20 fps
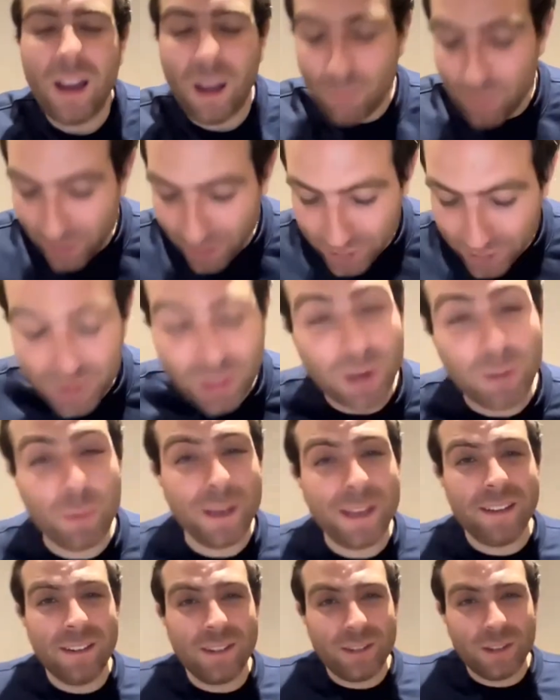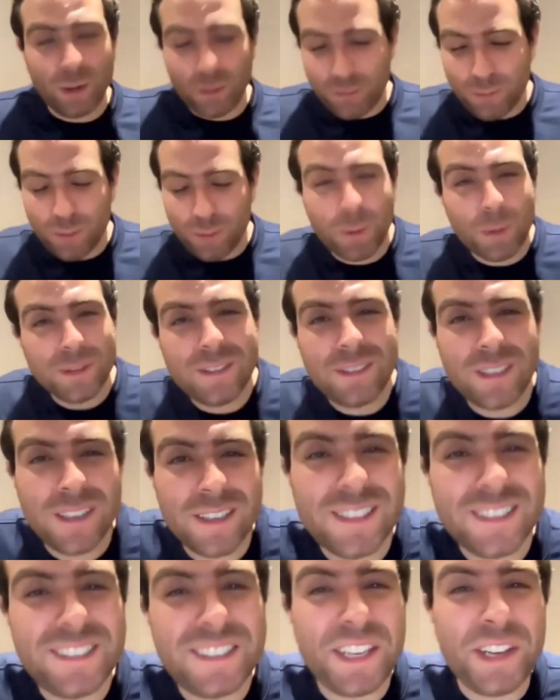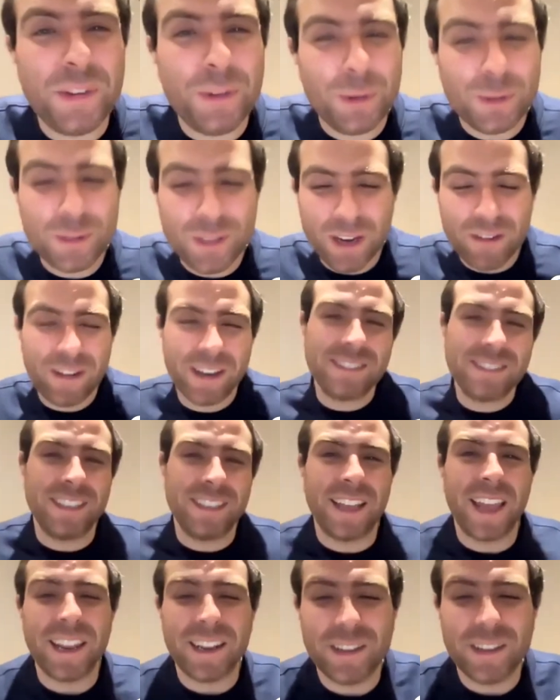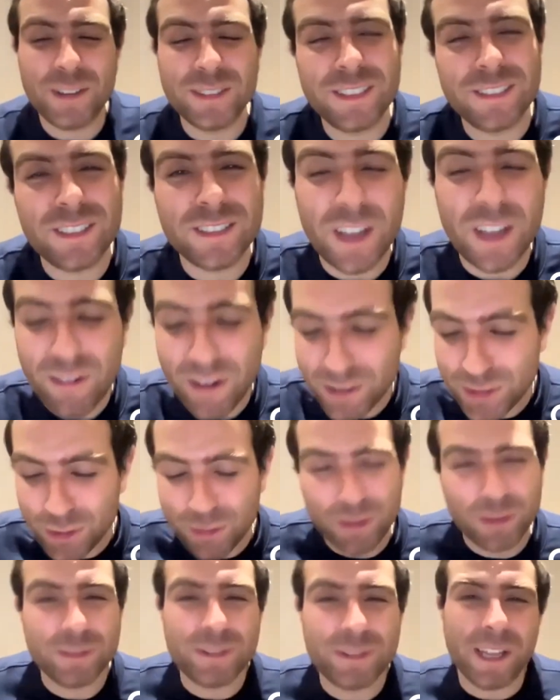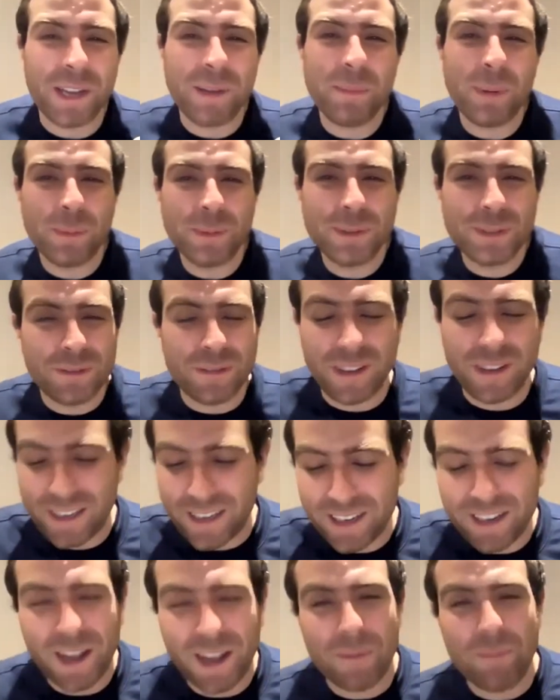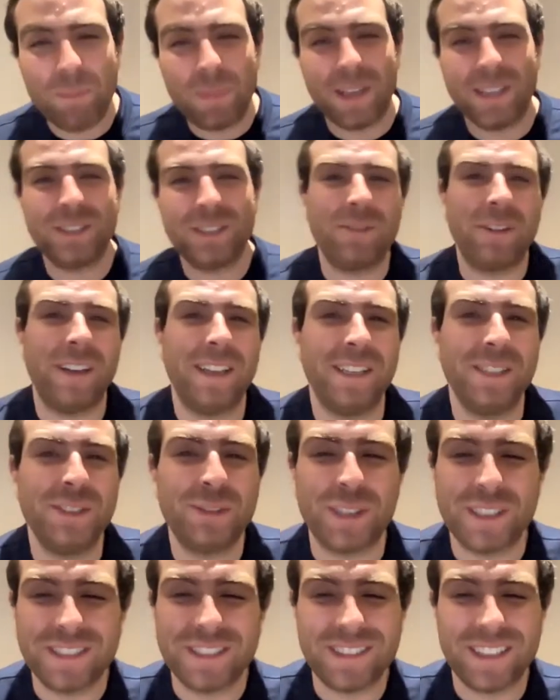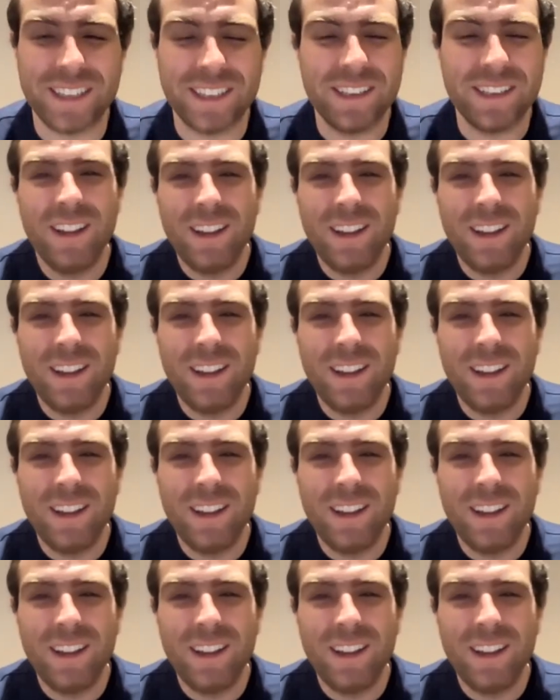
I really just hope we can look forward to seeing you direct again, because as a directorial debut, it was a really accomplished and really interesting